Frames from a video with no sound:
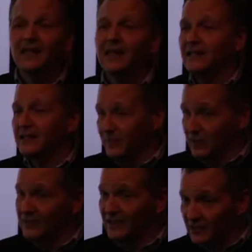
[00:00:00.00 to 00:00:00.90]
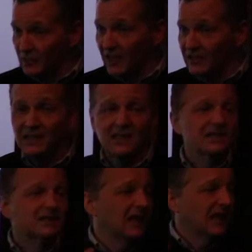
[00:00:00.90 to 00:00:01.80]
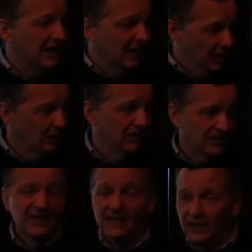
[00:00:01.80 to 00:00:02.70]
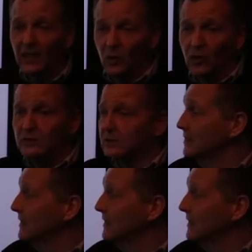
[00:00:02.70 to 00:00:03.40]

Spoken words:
it is a peer assessed process, and that you understand how that works.